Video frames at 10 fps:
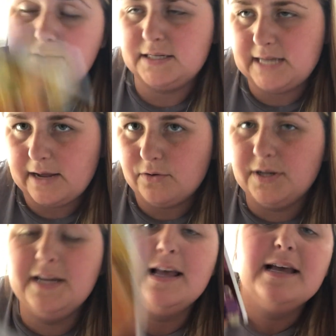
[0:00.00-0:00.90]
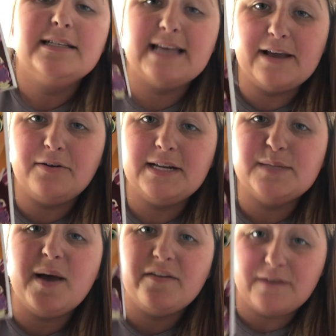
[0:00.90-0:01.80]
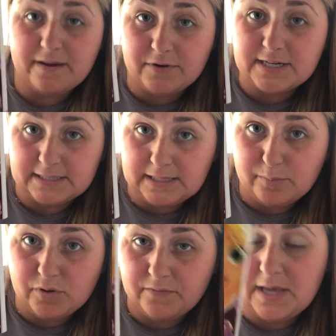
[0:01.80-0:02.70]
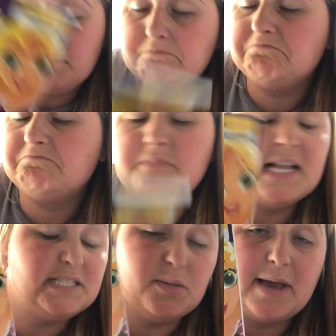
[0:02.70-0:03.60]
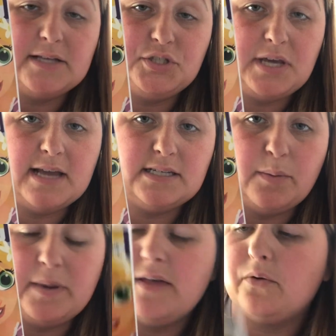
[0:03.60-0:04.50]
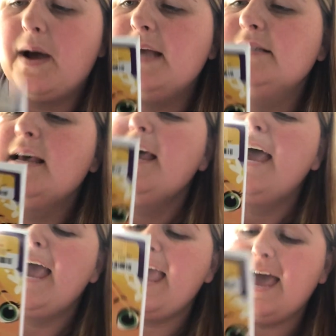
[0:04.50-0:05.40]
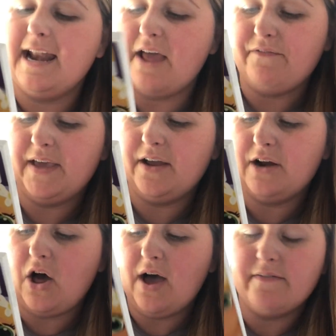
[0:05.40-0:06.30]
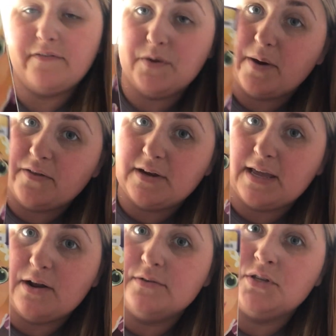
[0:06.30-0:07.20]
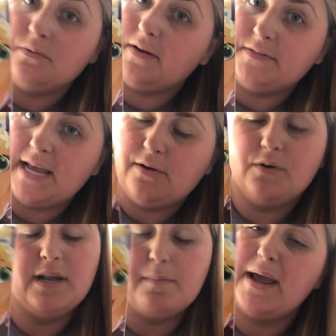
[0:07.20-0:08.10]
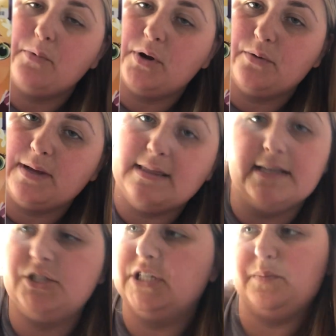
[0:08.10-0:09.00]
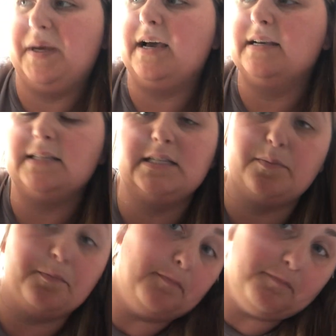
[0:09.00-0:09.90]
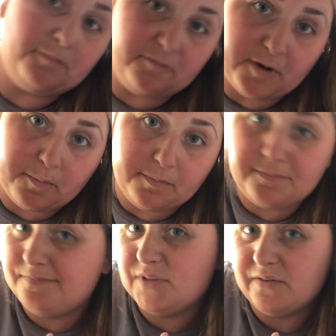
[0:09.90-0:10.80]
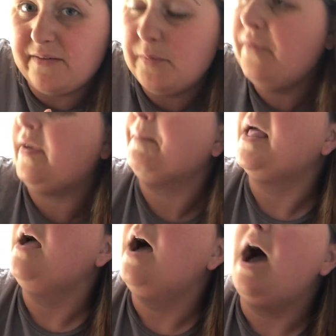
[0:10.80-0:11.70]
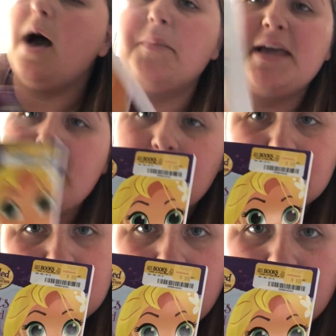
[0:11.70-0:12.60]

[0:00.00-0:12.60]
Tangled is my favorite Disney movie. It's the best. You can't tell me otherwise. And I figured I'll have a few other kiddos who love Tangled and might want to read this just because it's from their favorite movie. Again, $1.